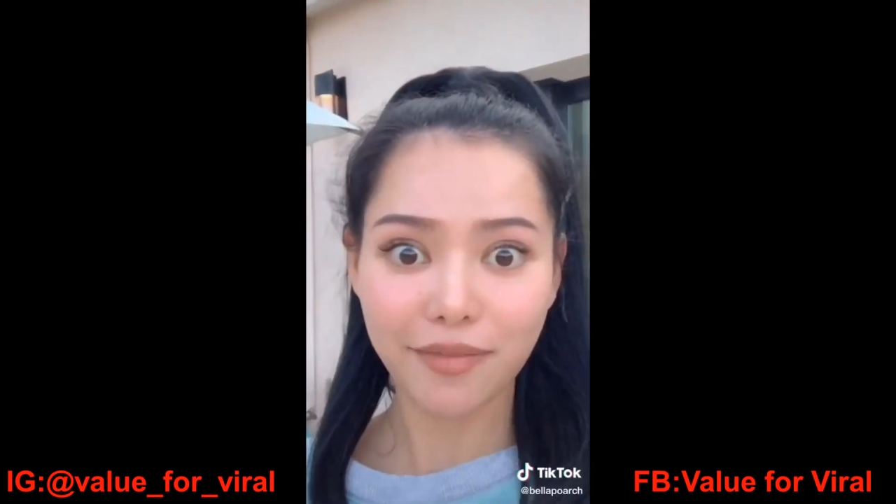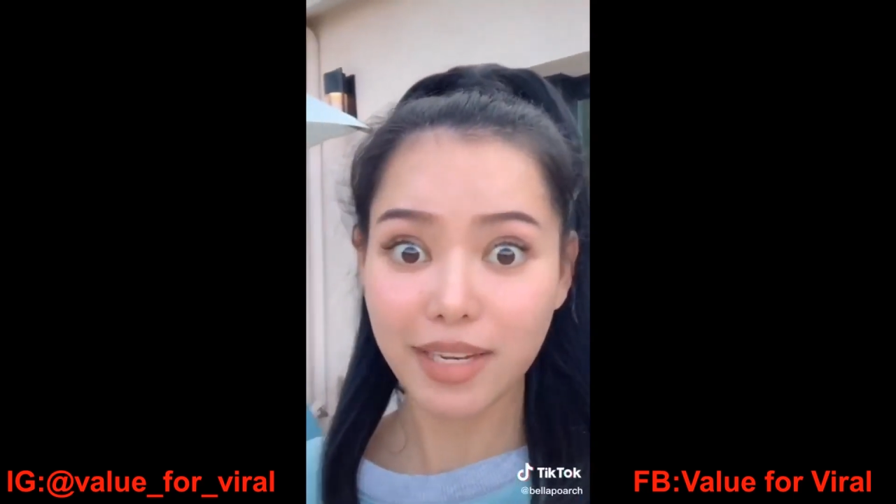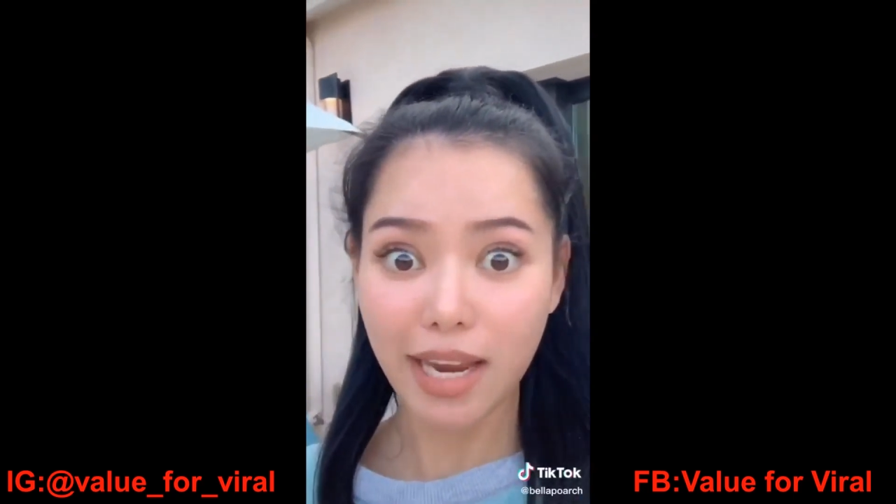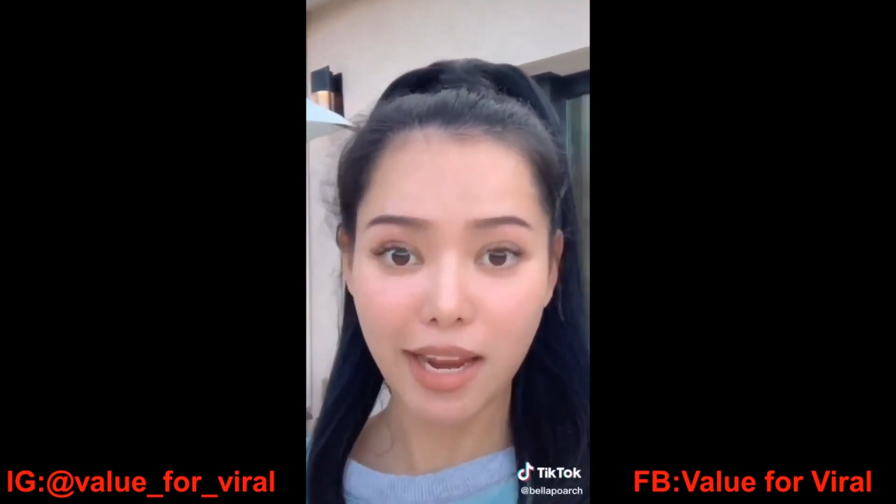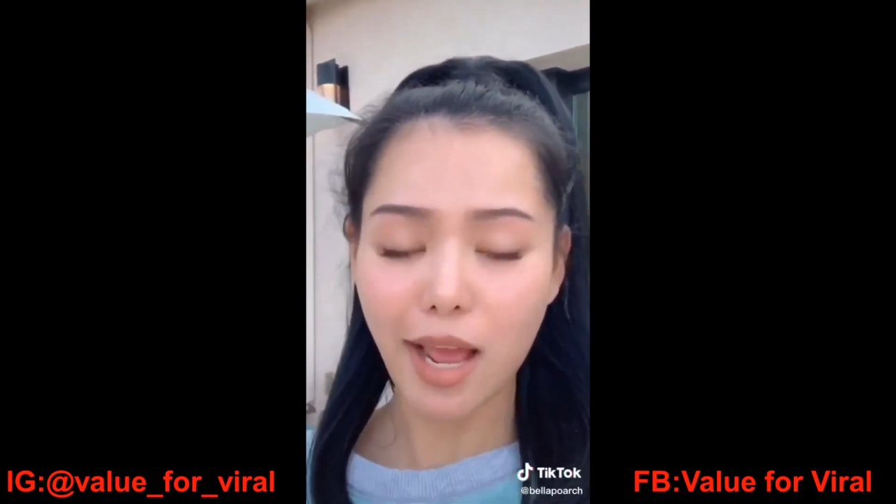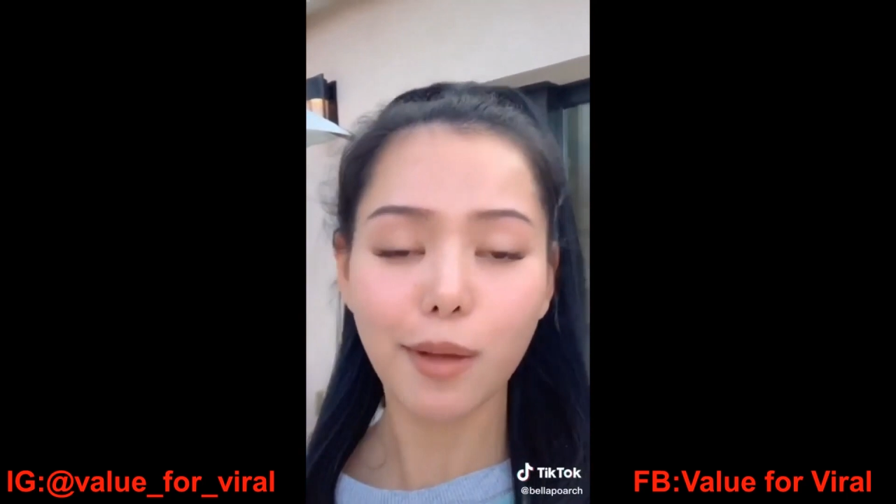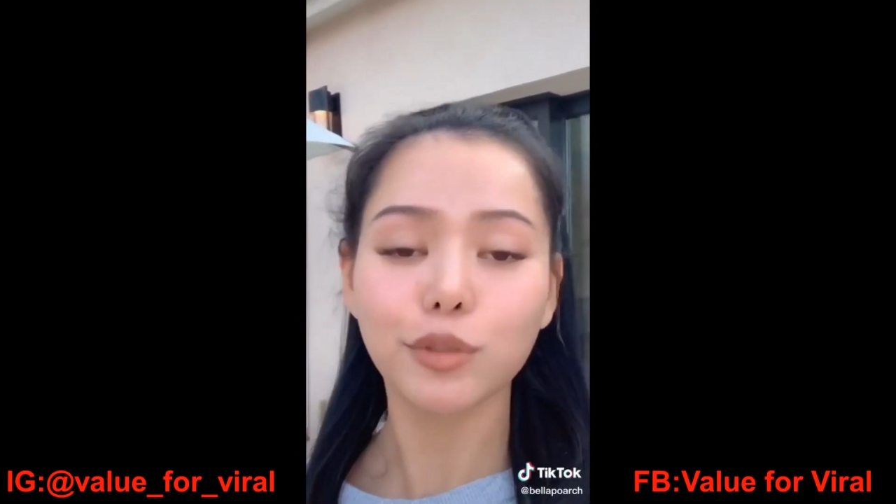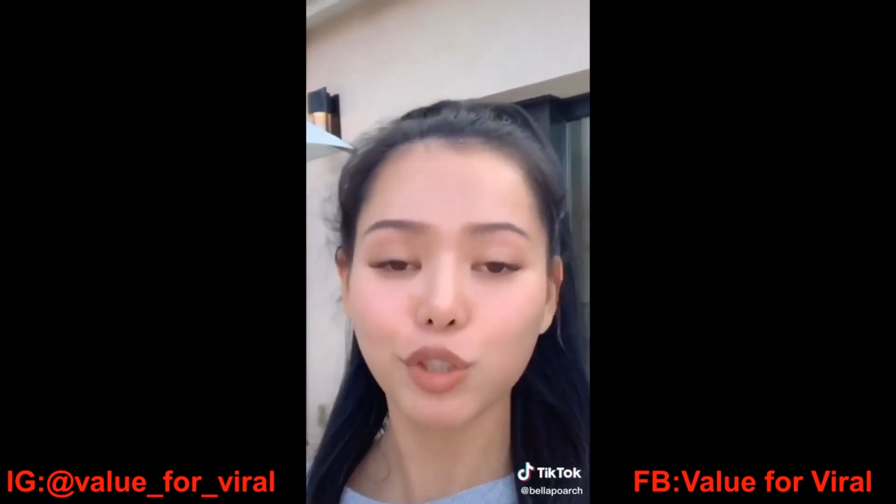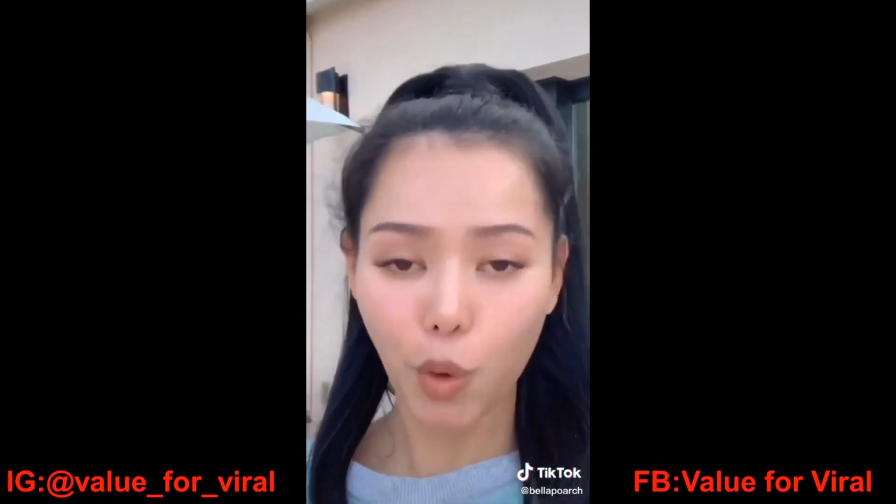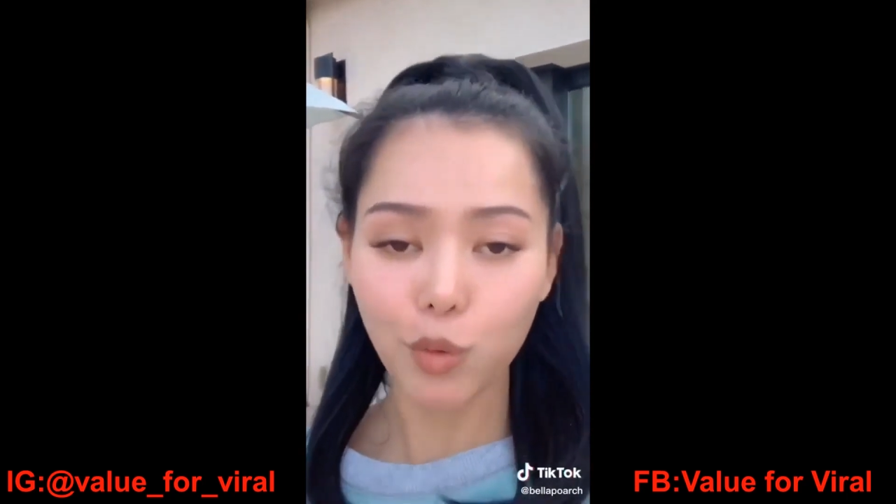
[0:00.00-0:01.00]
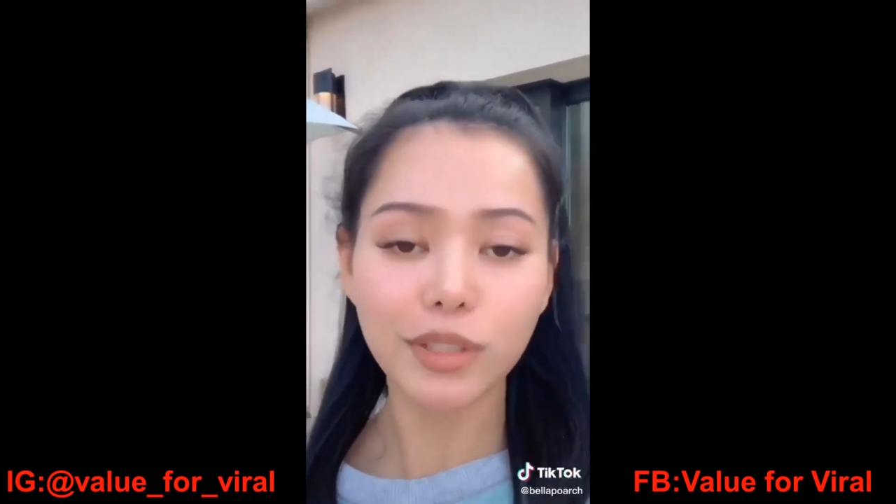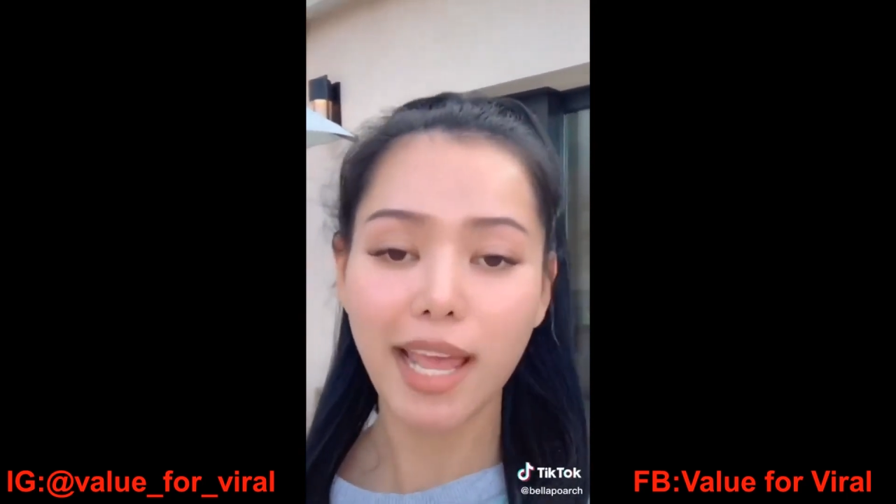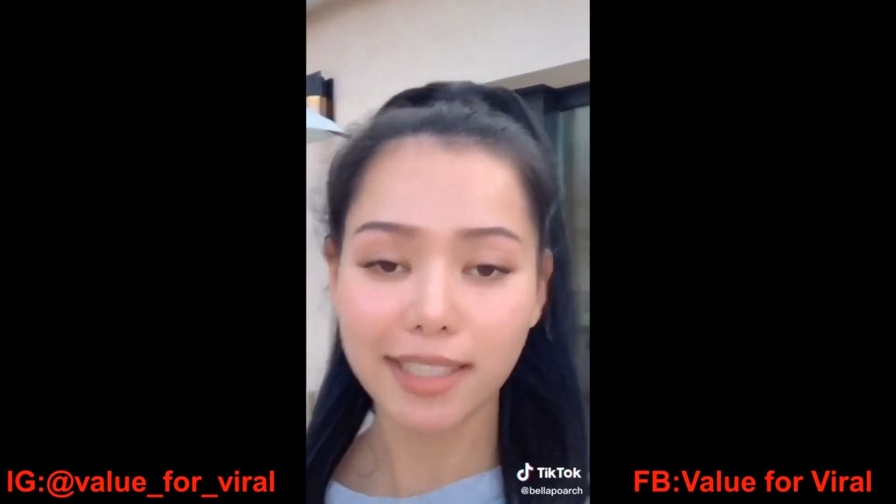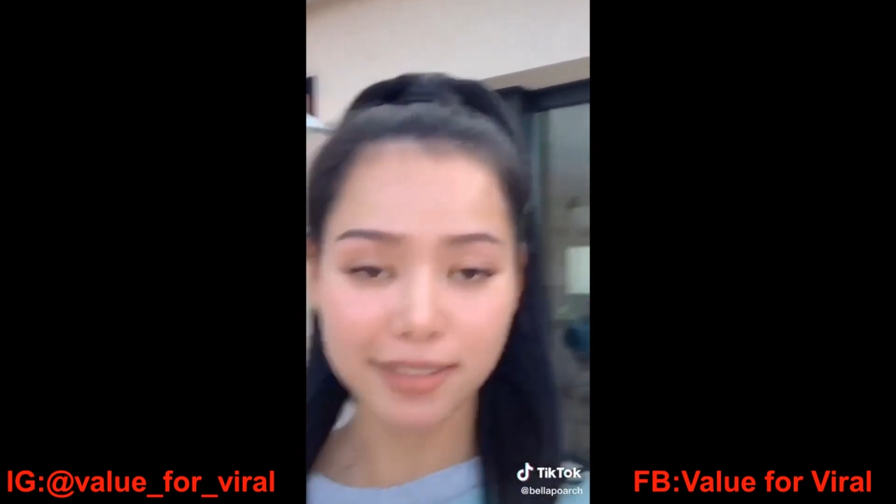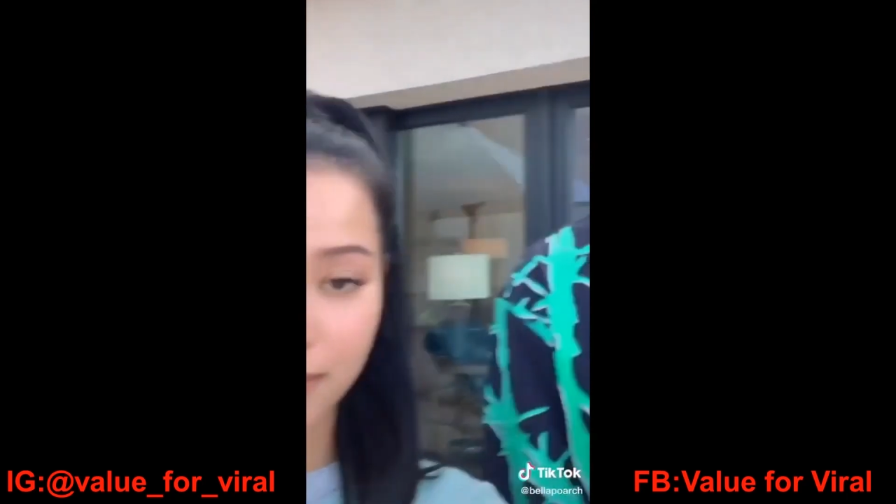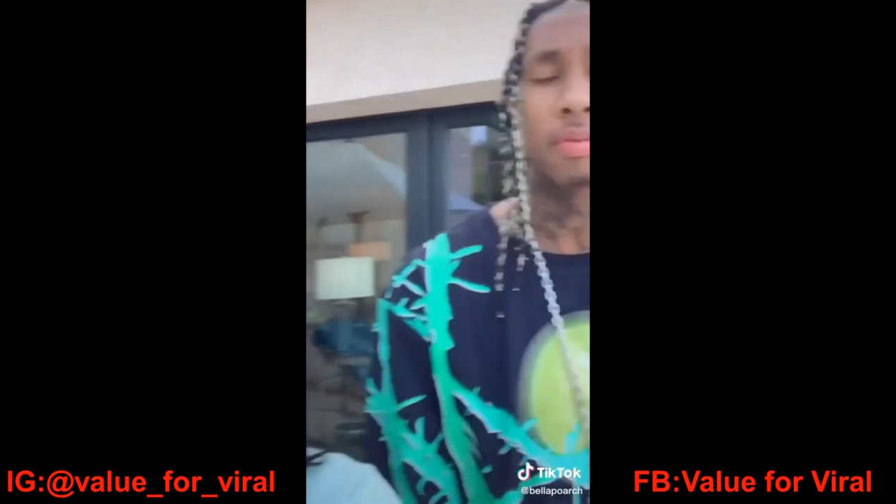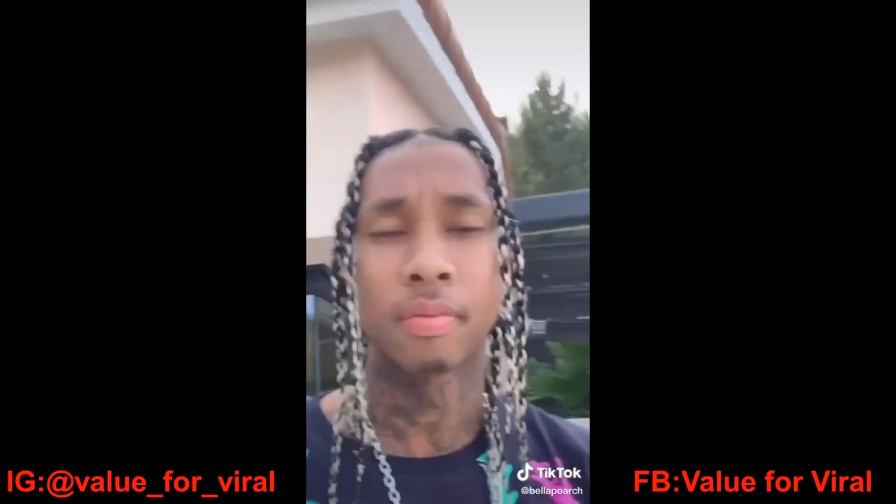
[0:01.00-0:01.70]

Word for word: when you sell your soul to the devil,